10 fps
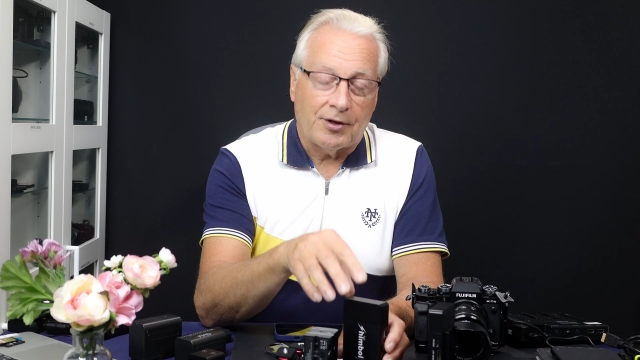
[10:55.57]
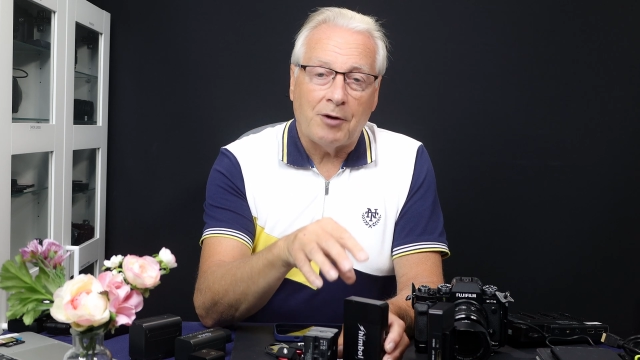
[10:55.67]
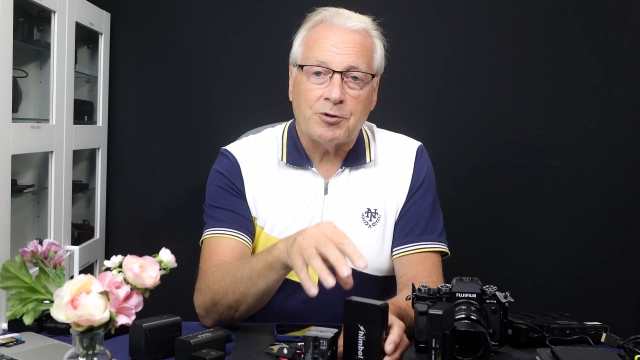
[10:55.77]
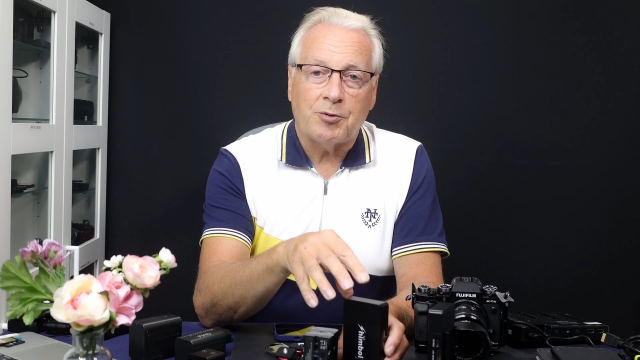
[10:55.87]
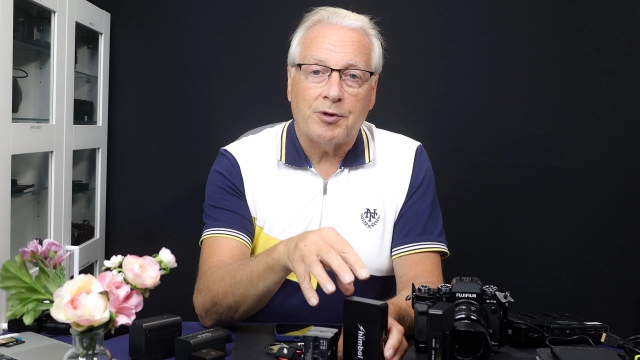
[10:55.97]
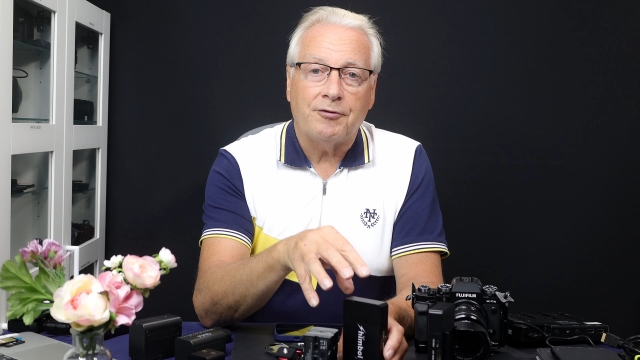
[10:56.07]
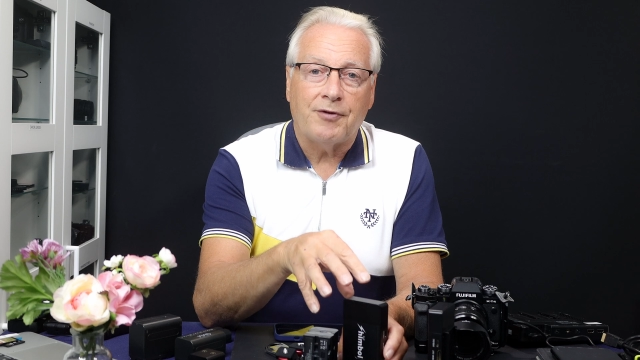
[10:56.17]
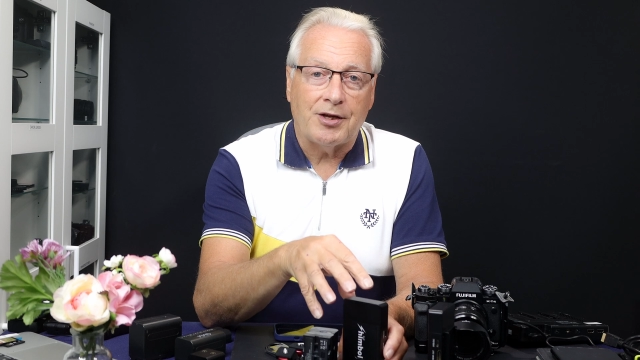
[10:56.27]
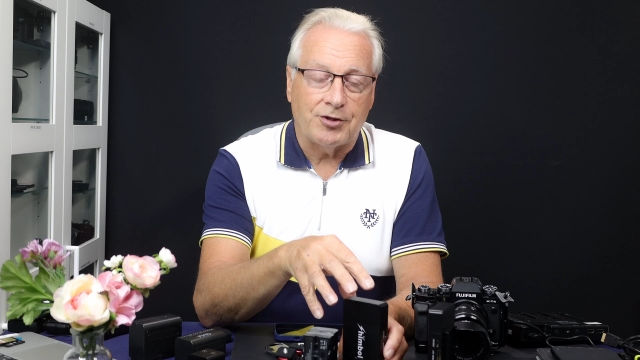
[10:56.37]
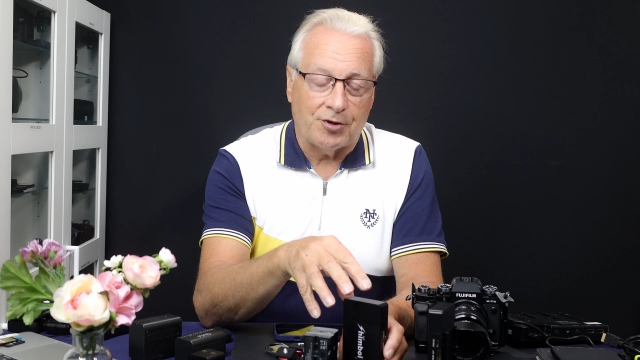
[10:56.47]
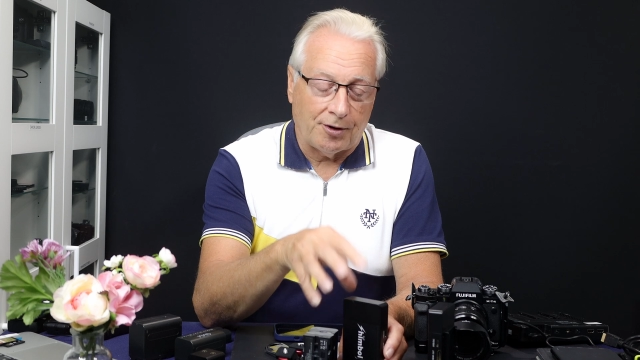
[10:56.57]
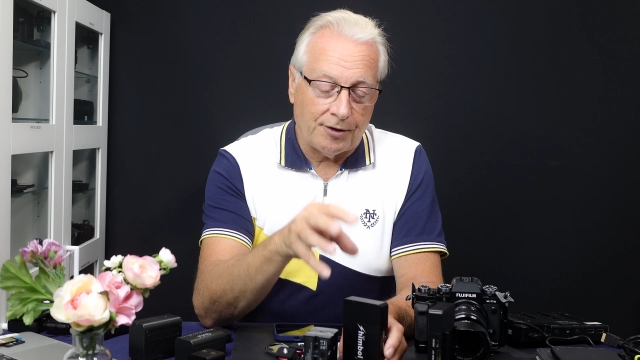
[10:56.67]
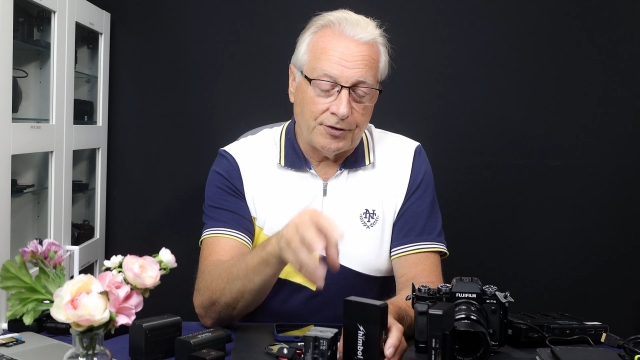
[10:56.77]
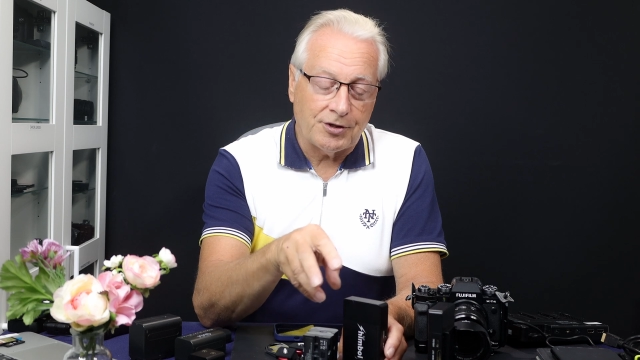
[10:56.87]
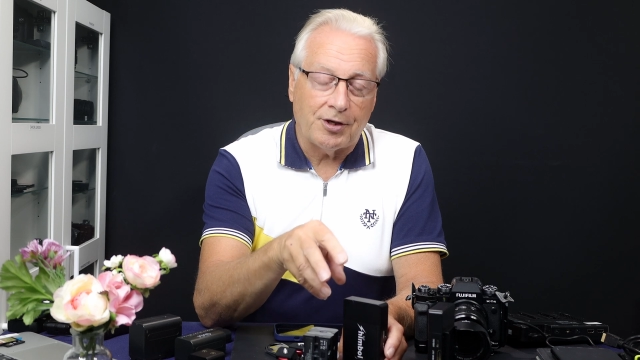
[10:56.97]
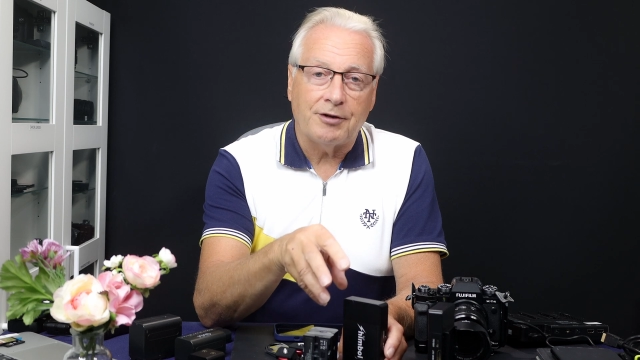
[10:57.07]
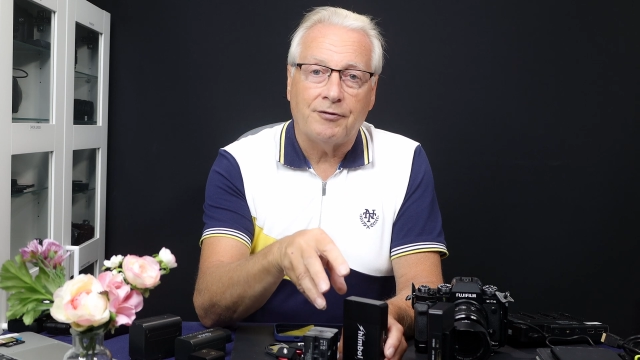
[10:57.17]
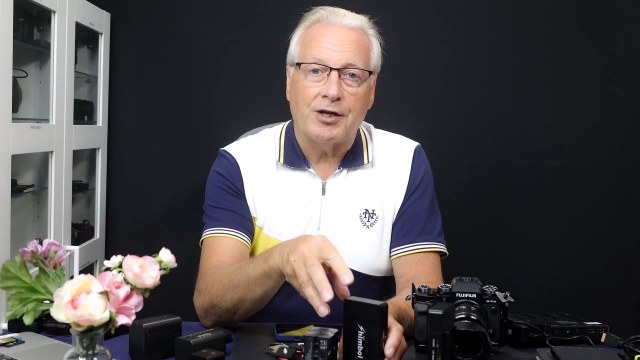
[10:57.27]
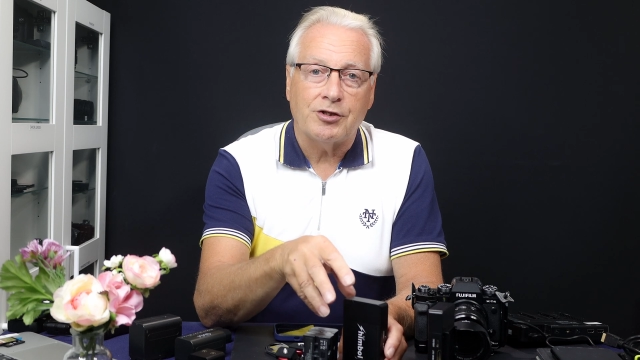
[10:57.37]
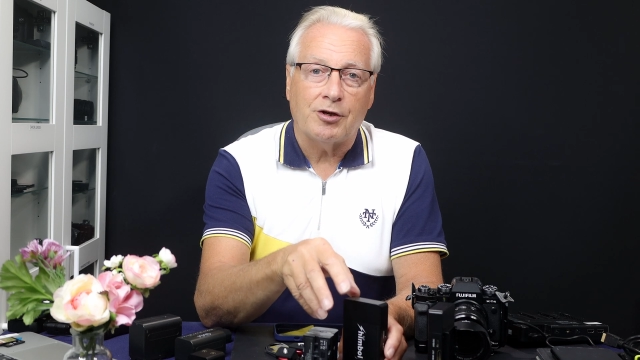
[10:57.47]
That was with the fans on. If you turn the
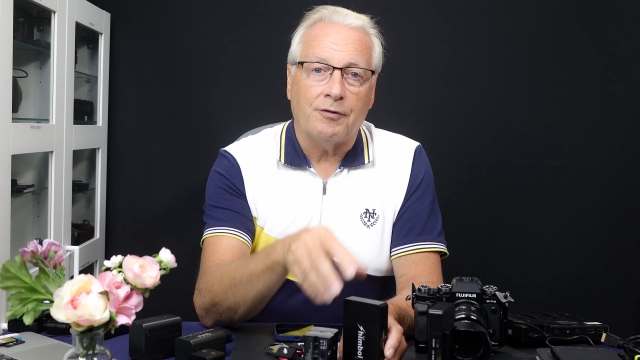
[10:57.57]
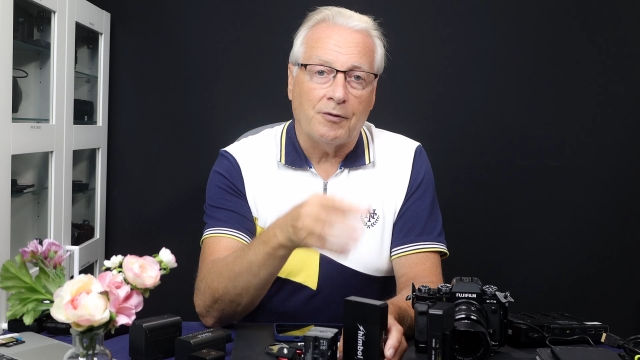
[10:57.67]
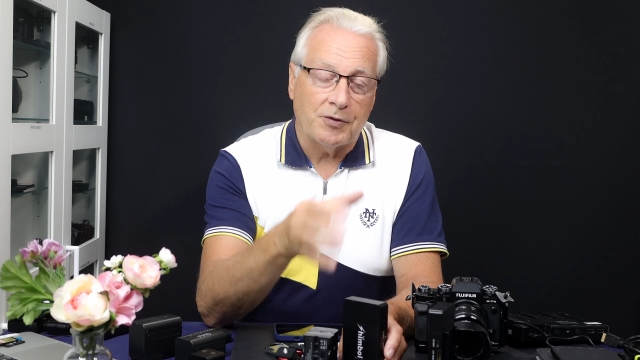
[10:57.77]
fans off,